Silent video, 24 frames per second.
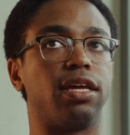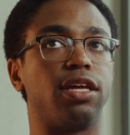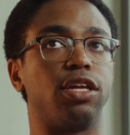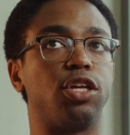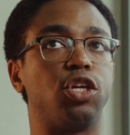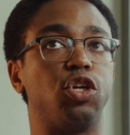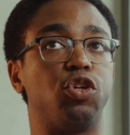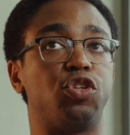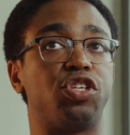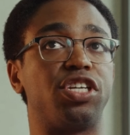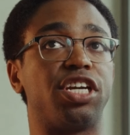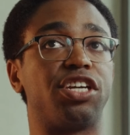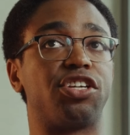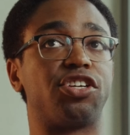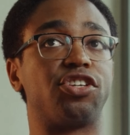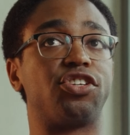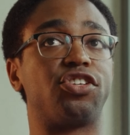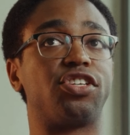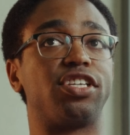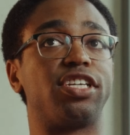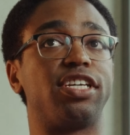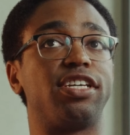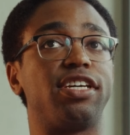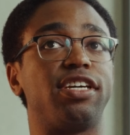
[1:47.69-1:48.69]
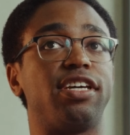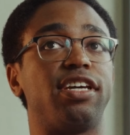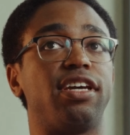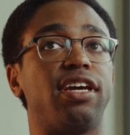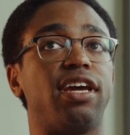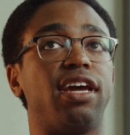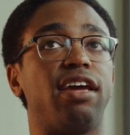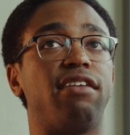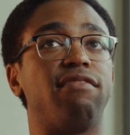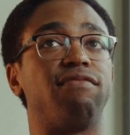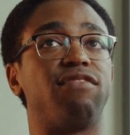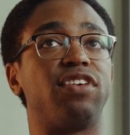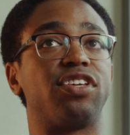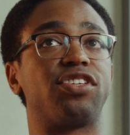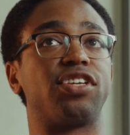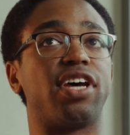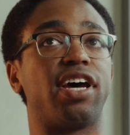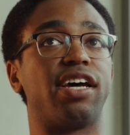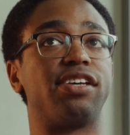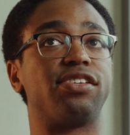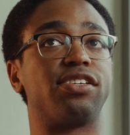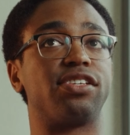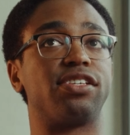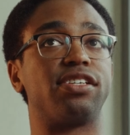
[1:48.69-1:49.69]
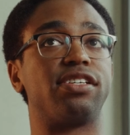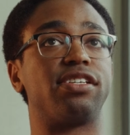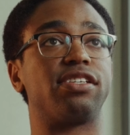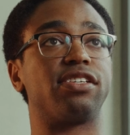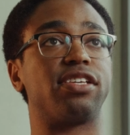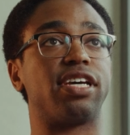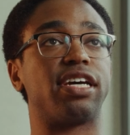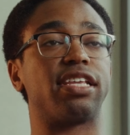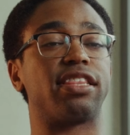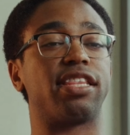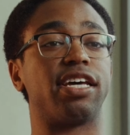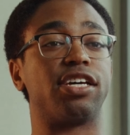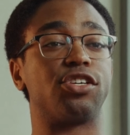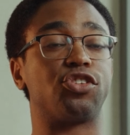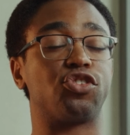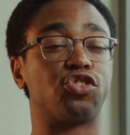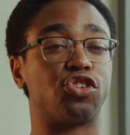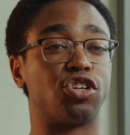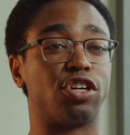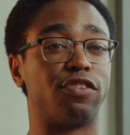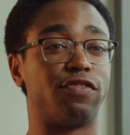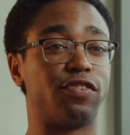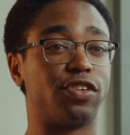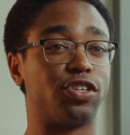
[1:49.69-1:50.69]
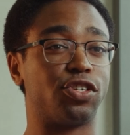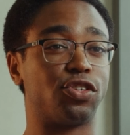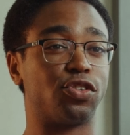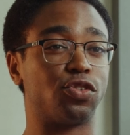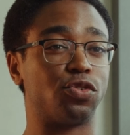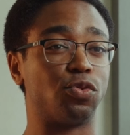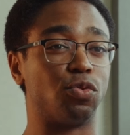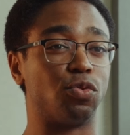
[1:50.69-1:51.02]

UTHSC emphasizes like that service